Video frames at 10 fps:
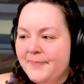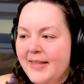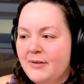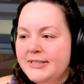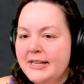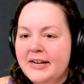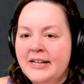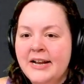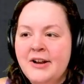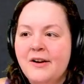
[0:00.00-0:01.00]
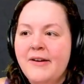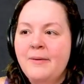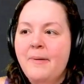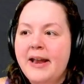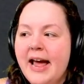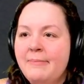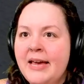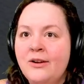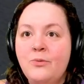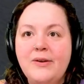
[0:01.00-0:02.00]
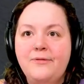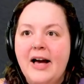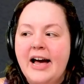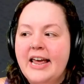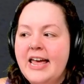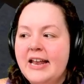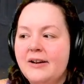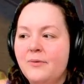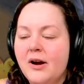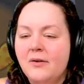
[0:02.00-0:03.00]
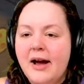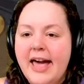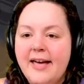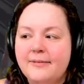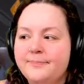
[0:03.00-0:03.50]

that was a little unnerving, but I mean, we've got it. We're all right.